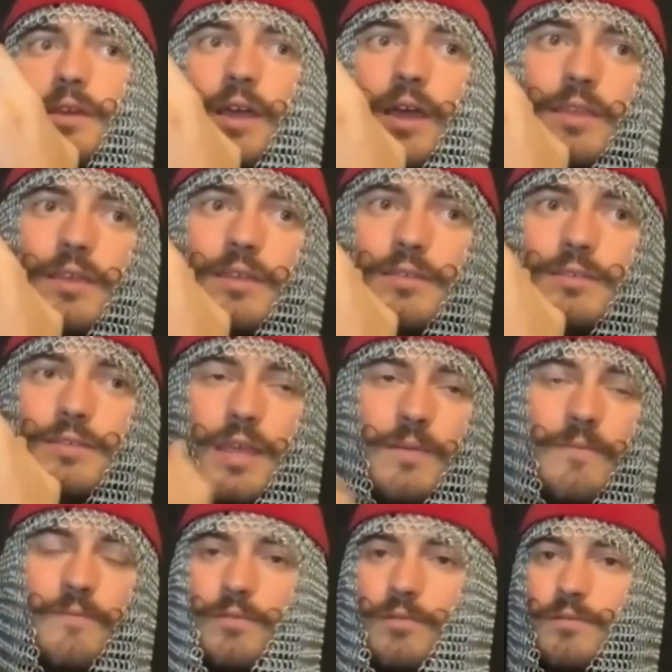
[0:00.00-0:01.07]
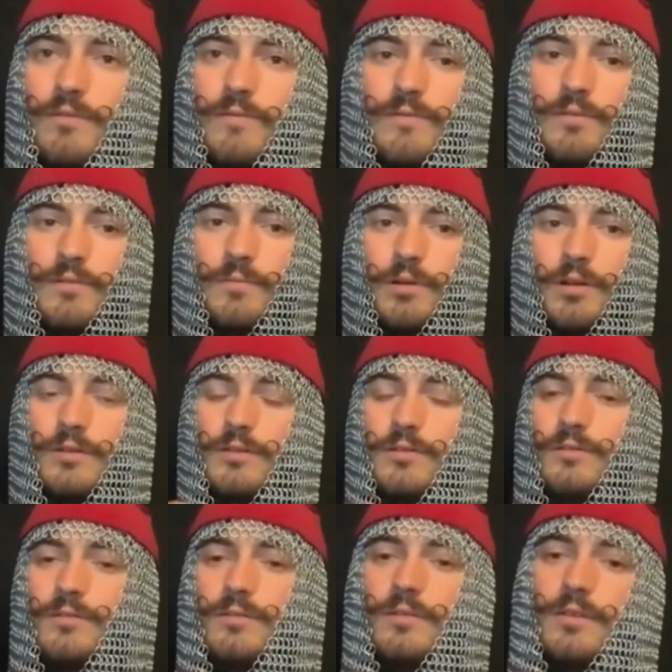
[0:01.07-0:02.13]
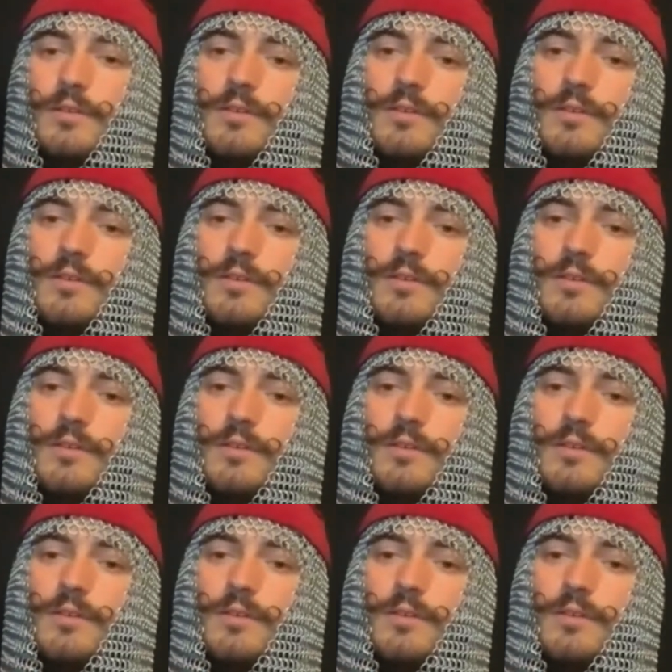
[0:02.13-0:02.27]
and then same for Bardcoon.